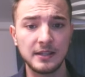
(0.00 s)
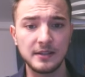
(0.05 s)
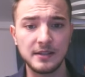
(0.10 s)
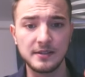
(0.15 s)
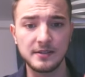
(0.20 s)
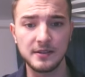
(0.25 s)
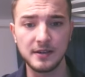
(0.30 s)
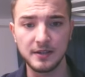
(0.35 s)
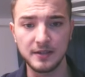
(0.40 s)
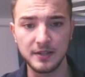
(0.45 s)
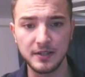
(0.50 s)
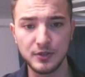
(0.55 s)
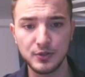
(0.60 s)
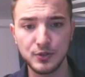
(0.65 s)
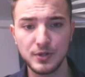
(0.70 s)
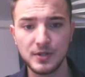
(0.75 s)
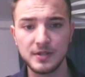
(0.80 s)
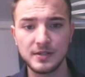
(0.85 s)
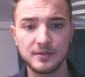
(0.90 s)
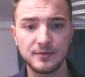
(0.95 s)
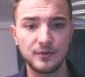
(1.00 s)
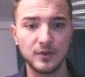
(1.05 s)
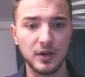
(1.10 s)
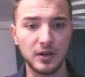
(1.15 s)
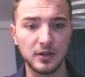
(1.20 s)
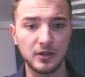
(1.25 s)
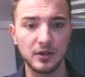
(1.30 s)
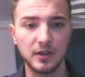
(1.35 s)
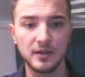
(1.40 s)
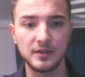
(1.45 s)
These are niches
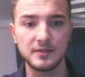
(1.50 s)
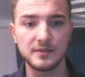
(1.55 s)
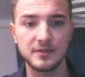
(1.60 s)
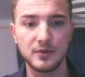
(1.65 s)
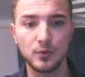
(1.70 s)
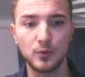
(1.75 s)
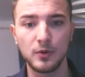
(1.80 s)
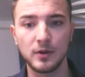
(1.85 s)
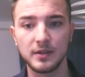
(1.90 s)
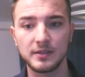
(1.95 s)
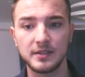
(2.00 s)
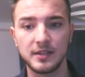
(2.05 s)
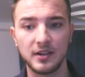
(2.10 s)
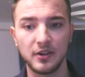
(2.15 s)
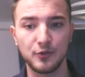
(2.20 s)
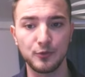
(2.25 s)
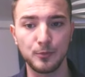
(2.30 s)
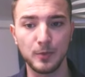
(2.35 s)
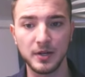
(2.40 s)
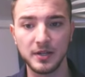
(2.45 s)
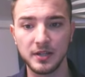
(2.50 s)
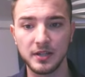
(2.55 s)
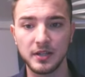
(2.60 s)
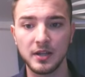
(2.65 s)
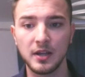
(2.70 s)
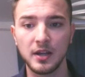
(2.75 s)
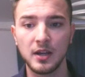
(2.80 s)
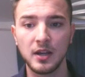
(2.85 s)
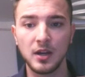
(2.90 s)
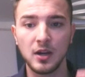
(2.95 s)
where clients already have money,